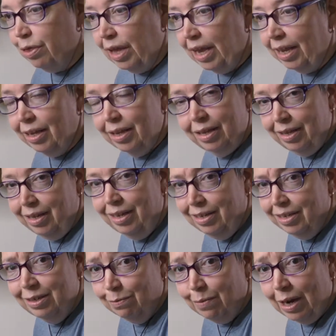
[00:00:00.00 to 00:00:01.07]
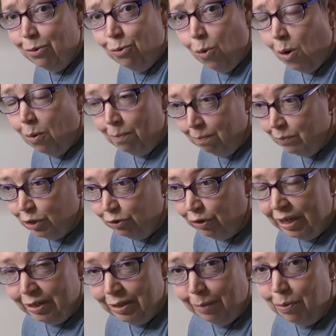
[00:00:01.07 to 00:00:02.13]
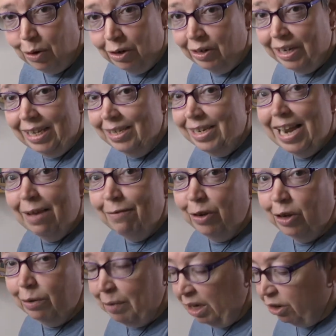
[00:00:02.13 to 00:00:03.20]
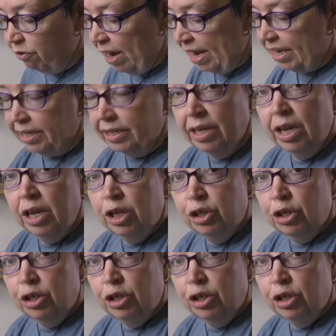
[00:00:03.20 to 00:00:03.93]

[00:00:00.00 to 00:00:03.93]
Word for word: think it doesn't matter what strings I put on it, it's never going to be great.